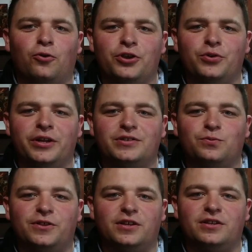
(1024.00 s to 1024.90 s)
units
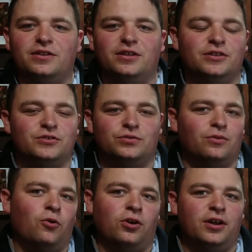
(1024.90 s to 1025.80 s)
within his
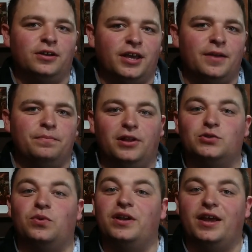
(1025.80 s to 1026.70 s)
aura get
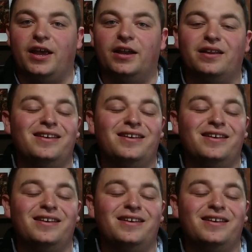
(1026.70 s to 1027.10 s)
+1 to hit.